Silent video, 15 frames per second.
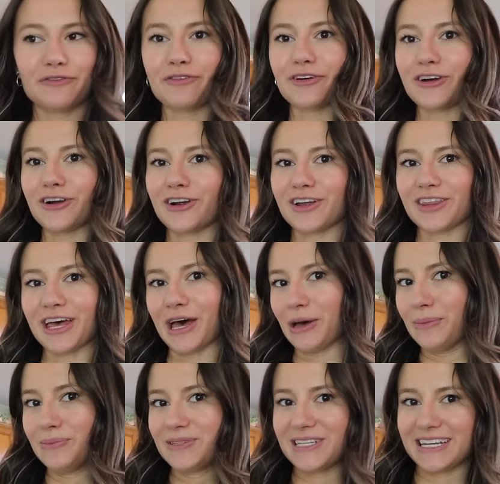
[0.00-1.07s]
for the
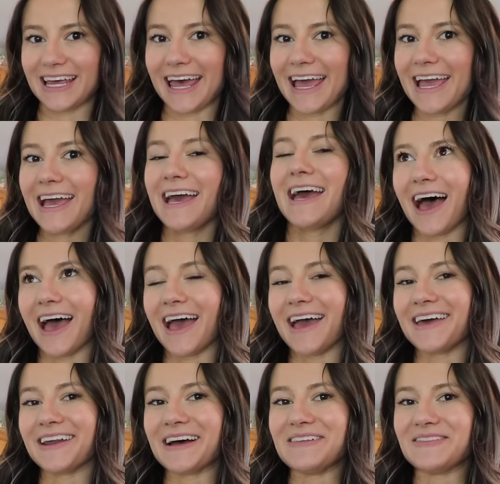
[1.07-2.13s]
help today,
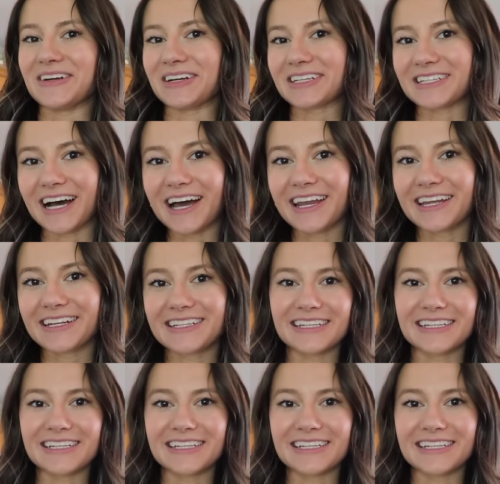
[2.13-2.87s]
and I'm very excited